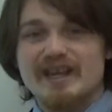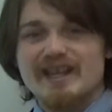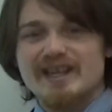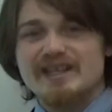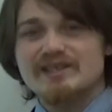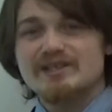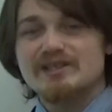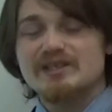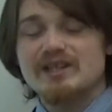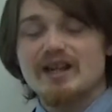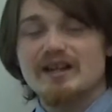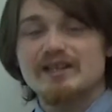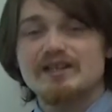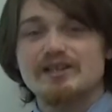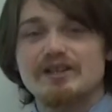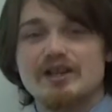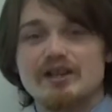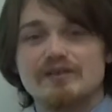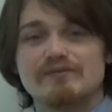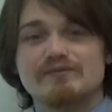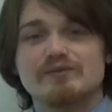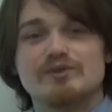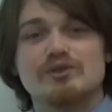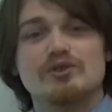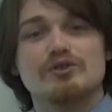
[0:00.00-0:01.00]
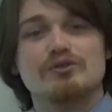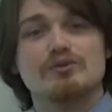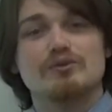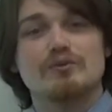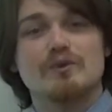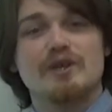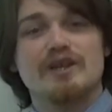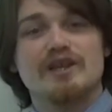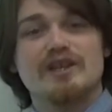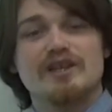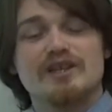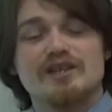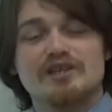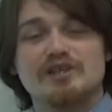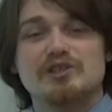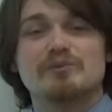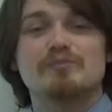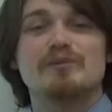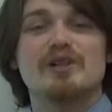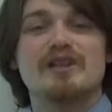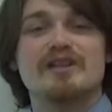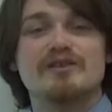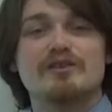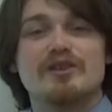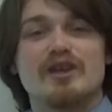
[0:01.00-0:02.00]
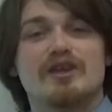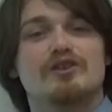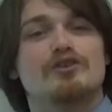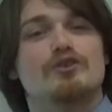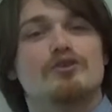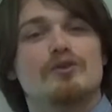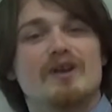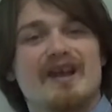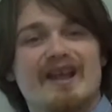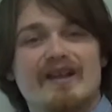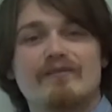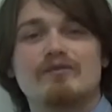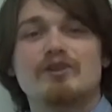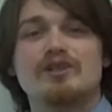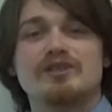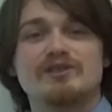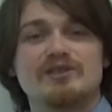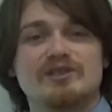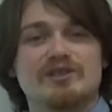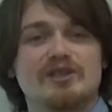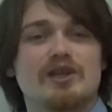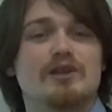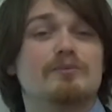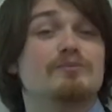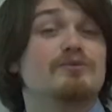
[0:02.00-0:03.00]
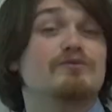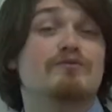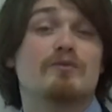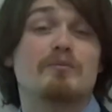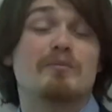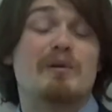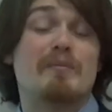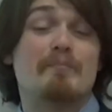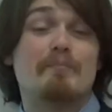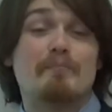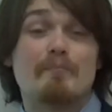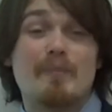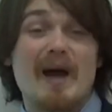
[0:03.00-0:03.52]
It's not enough to explain that your evidence comes from a